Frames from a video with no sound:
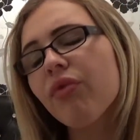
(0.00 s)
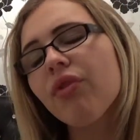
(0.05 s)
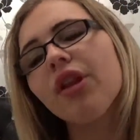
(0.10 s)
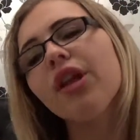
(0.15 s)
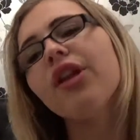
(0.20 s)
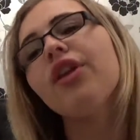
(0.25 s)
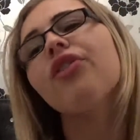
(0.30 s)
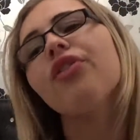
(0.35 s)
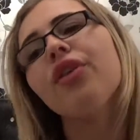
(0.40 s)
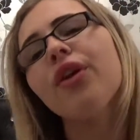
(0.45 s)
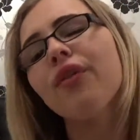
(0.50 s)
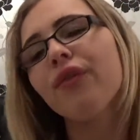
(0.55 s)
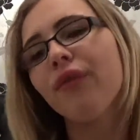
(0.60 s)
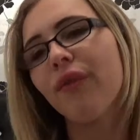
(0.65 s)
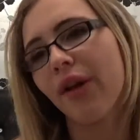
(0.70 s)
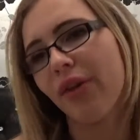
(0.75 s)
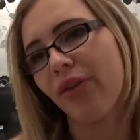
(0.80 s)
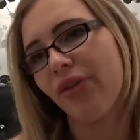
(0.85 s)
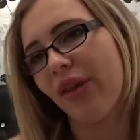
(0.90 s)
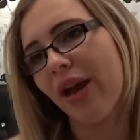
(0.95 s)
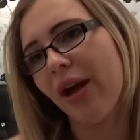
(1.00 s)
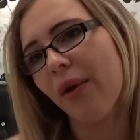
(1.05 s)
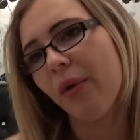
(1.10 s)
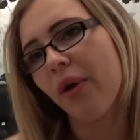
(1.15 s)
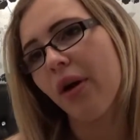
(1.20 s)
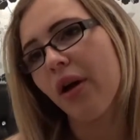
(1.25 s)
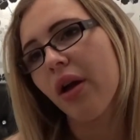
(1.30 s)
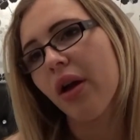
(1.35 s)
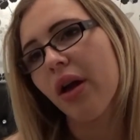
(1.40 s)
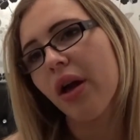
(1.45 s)
He soon finds out,
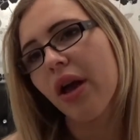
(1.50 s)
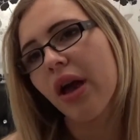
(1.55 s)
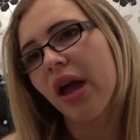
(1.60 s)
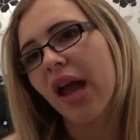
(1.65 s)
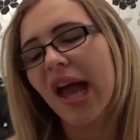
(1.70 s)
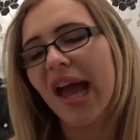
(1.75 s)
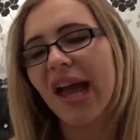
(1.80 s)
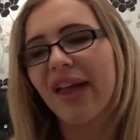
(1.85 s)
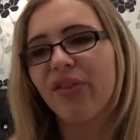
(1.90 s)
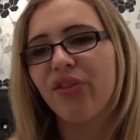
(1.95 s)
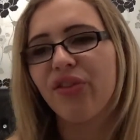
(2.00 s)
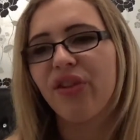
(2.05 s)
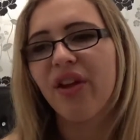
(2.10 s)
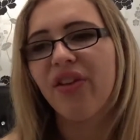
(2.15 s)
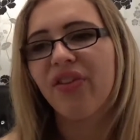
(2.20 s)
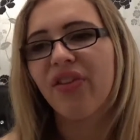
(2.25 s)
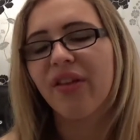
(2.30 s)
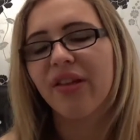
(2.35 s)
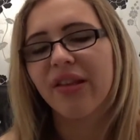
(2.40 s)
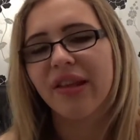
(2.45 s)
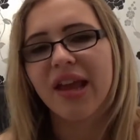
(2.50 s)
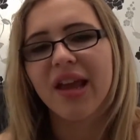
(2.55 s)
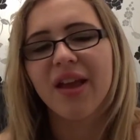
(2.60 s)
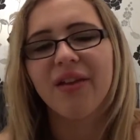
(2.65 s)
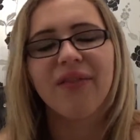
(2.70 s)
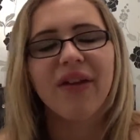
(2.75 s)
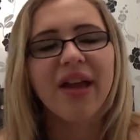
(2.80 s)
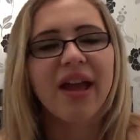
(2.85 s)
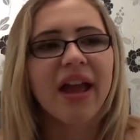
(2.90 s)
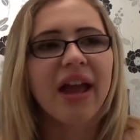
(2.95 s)
and she ends up
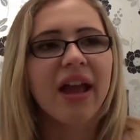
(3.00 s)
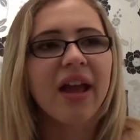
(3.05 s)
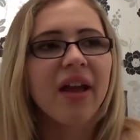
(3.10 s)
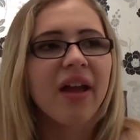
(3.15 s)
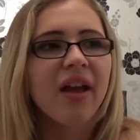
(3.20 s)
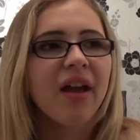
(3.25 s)
leaving,